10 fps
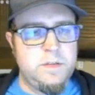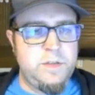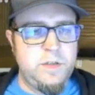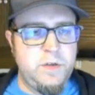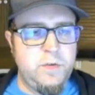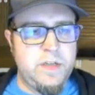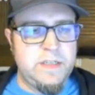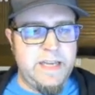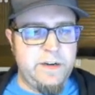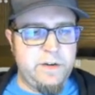to-do
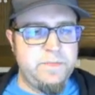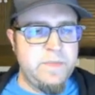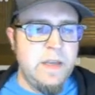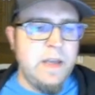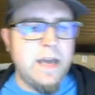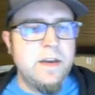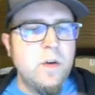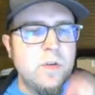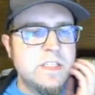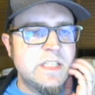container. And
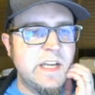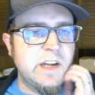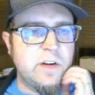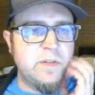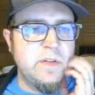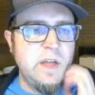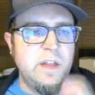notice here